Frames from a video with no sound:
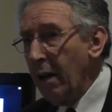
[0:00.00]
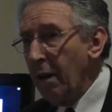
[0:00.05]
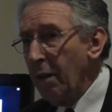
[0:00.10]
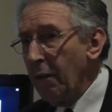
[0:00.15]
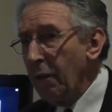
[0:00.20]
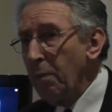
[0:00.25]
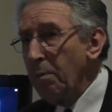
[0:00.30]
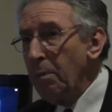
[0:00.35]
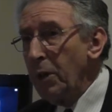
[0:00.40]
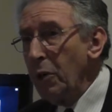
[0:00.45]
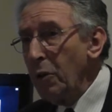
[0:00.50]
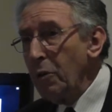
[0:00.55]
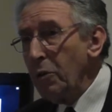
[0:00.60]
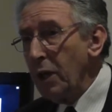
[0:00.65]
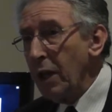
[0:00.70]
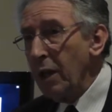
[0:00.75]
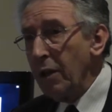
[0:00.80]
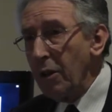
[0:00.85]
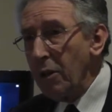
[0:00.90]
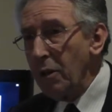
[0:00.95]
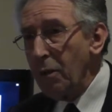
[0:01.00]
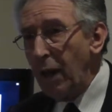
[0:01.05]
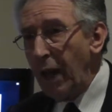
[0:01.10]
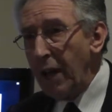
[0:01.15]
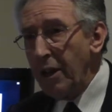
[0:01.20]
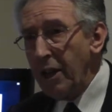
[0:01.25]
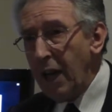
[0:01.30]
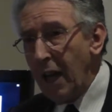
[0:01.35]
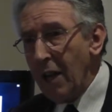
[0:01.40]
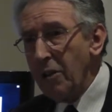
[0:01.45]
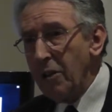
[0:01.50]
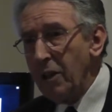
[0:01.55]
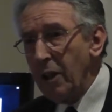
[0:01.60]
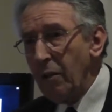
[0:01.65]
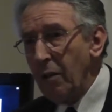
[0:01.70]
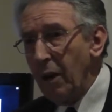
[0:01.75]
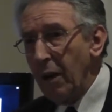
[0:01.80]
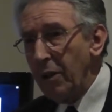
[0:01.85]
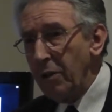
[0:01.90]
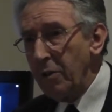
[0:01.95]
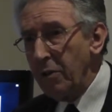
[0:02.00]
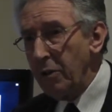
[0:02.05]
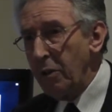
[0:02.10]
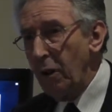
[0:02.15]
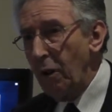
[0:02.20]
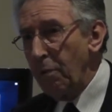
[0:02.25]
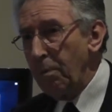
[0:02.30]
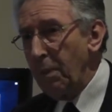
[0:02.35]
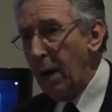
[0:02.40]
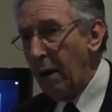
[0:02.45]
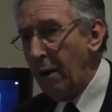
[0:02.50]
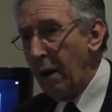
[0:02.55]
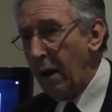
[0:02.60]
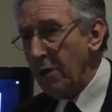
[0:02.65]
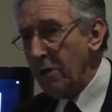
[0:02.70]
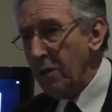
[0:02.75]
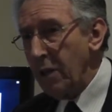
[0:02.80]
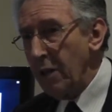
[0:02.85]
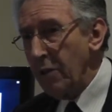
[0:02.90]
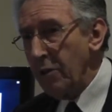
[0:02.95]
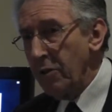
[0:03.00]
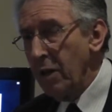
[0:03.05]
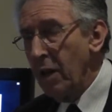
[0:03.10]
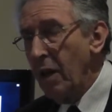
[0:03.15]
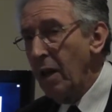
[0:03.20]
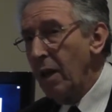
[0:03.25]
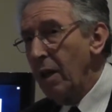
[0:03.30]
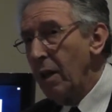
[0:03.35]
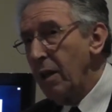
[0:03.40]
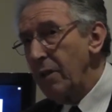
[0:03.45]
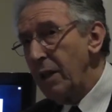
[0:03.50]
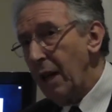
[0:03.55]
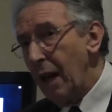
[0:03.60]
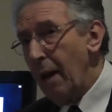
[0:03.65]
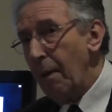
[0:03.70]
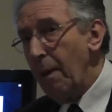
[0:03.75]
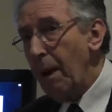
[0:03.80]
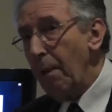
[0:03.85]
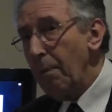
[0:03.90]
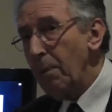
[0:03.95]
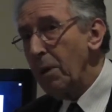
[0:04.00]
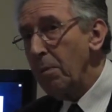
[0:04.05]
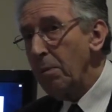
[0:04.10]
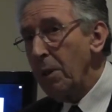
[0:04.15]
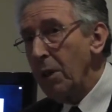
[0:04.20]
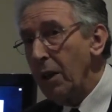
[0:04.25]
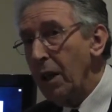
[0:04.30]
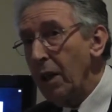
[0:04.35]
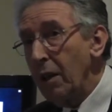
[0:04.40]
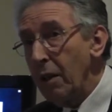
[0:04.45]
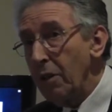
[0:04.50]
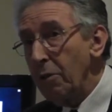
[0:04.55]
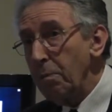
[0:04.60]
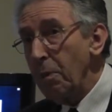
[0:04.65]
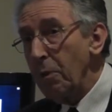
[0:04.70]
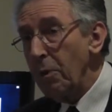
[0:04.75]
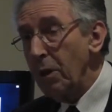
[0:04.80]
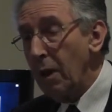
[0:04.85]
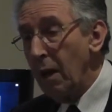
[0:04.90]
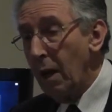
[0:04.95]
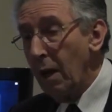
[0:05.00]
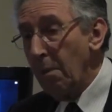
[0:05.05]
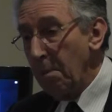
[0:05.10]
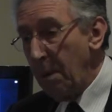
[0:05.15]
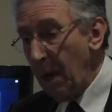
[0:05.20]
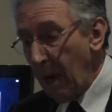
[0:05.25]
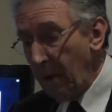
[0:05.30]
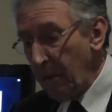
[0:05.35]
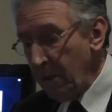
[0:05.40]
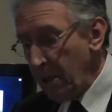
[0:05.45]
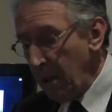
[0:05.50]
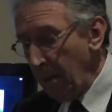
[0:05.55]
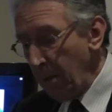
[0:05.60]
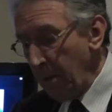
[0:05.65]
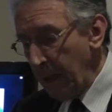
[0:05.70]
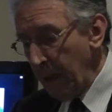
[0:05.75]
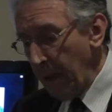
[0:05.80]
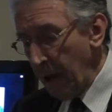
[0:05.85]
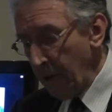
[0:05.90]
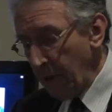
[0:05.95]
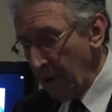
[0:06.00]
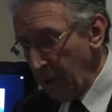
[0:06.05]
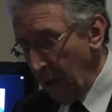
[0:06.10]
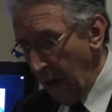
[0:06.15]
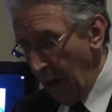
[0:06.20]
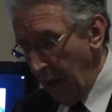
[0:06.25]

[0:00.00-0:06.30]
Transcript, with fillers: from using this fantastic range of soft power assets? This ha happened to be a thing that I was putting a plug for something else.